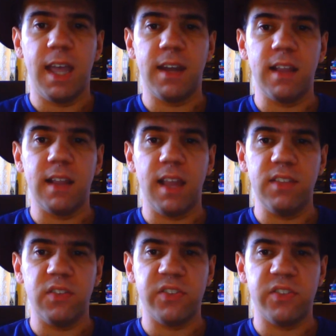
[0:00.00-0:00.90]
and I
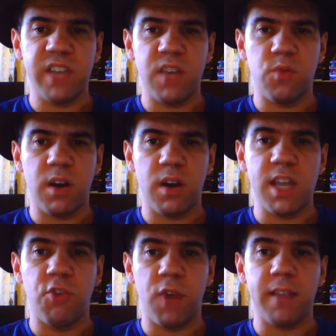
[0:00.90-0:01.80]
liked the scene where
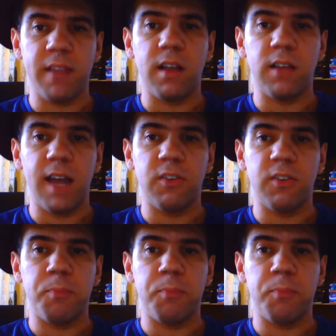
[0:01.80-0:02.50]
he grants Eliza's